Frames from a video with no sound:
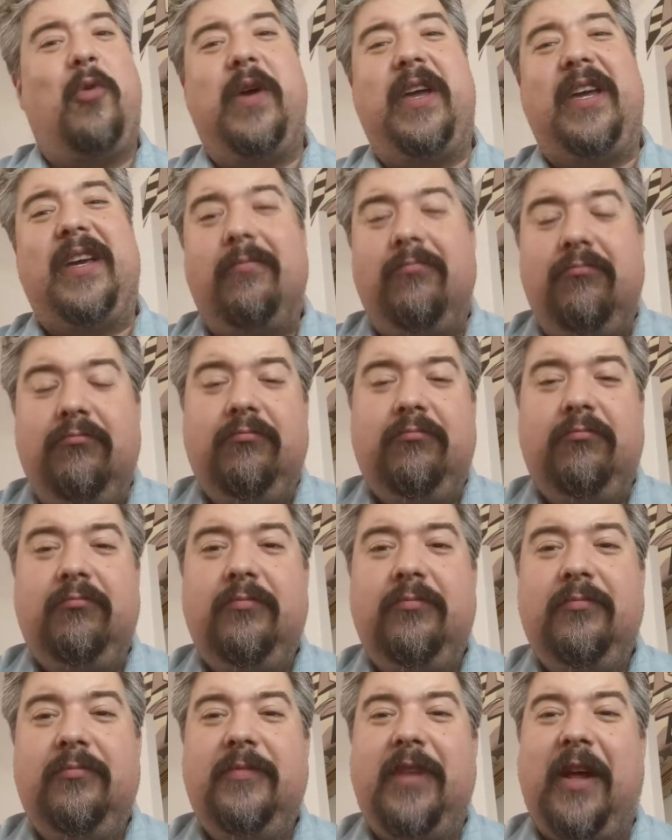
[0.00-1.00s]
week,
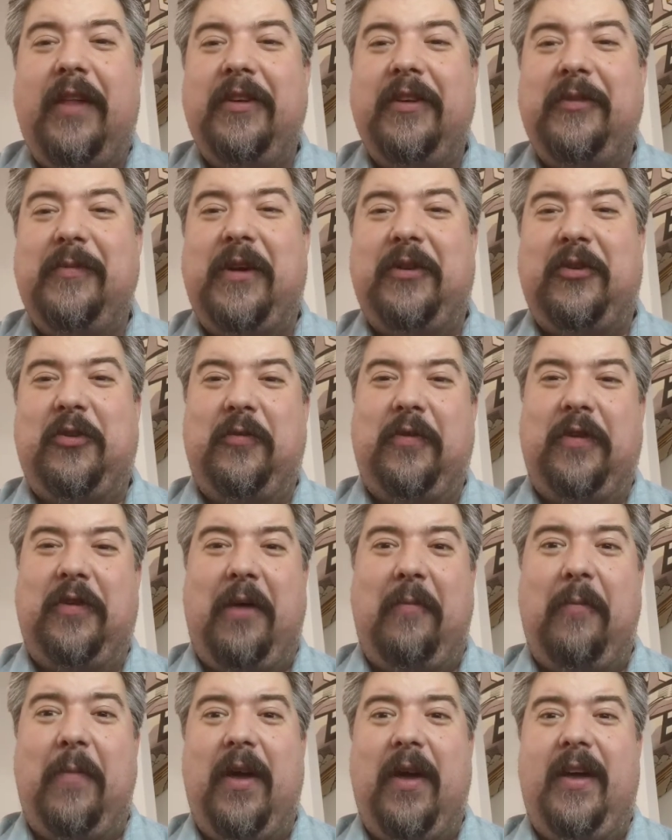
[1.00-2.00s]
nothing special for them.